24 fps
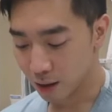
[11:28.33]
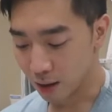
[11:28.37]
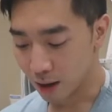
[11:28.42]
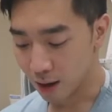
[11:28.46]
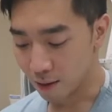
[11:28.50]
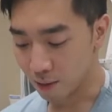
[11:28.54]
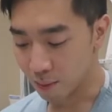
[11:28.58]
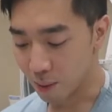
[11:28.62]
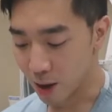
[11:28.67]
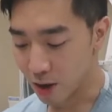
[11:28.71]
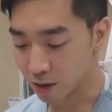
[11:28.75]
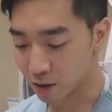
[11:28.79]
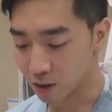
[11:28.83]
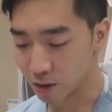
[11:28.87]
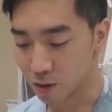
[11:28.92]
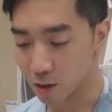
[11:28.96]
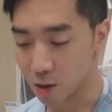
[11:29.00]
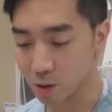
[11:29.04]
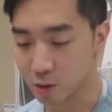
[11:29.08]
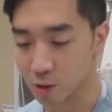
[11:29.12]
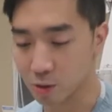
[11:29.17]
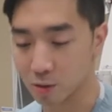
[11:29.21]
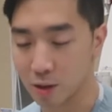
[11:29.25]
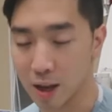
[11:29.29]
If the patient is
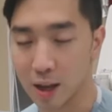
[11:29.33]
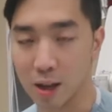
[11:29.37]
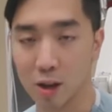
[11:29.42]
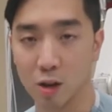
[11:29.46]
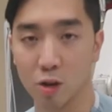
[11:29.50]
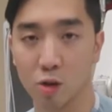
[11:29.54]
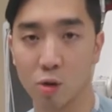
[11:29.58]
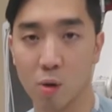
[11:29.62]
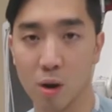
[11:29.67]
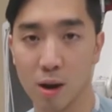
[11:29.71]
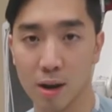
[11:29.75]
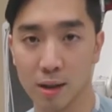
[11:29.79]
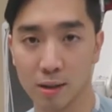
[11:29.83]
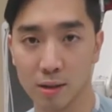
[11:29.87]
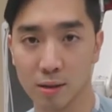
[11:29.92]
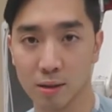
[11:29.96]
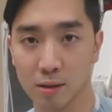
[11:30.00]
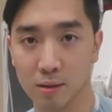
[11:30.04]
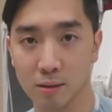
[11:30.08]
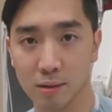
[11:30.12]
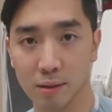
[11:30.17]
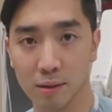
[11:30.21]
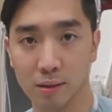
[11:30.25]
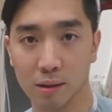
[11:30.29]
also taking
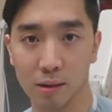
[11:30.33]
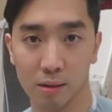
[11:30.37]
drugs,